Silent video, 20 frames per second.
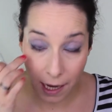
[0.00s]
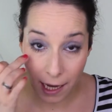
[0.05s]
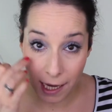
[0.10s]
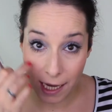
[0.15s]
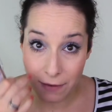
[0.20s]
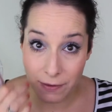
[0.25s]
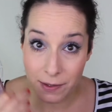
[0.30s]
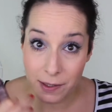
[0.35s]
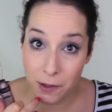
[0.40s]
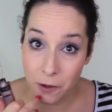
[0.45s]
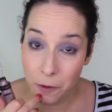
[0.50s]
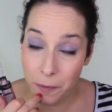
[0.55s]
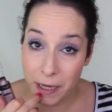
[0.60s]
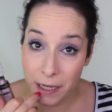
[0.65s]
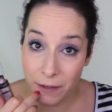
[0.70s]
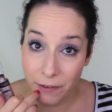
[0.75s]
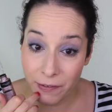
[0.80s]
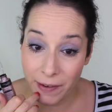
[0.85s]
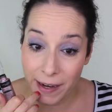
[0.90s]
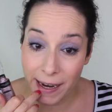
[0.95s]
I have so
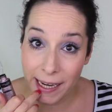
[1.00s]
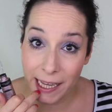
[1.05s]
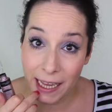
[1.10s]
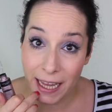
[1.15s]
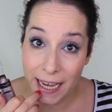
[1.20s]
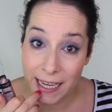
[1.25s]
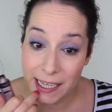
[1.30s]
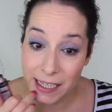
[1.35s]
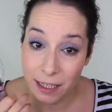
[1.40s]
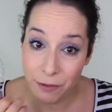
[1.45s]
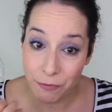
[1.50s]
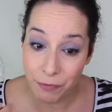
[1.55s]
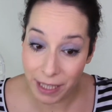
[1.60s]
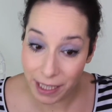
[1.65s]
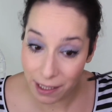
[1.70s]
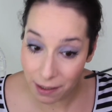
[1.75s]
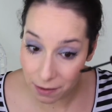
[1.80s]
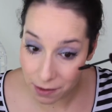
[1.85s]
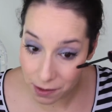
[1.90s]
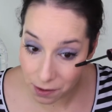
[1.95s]
many fine lines and
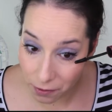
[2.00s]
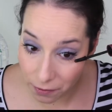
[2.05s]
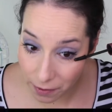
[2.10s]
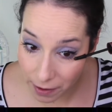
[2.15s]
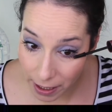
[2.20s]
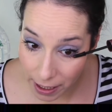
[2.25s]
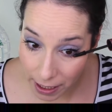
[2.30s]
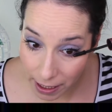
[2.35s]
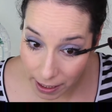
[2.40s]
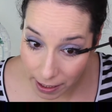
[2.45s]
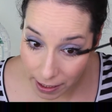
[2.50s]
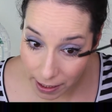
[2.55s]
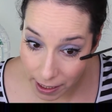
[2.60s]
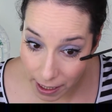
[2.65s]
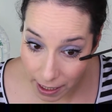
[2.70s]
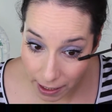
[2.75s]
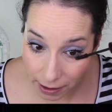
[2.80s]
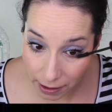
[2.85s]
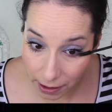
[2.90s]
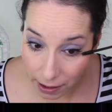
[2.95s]
wrinkles over there
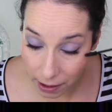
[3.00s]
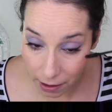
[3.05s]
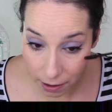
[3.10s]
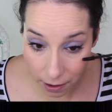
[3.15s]
that